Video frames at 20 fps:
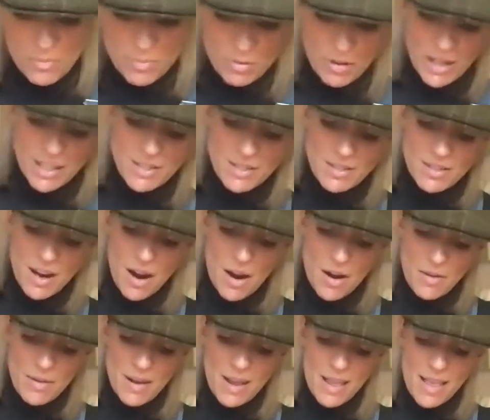
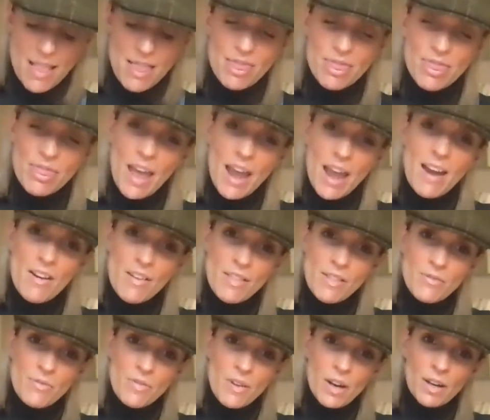presto, they are
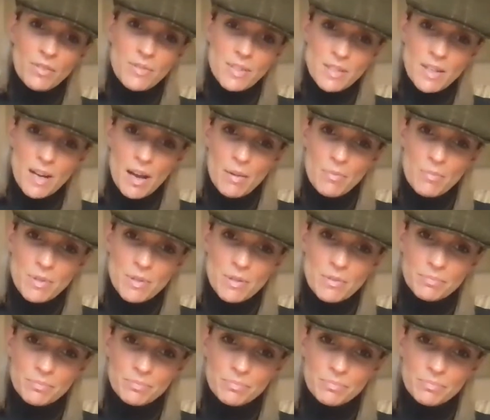the 5 steps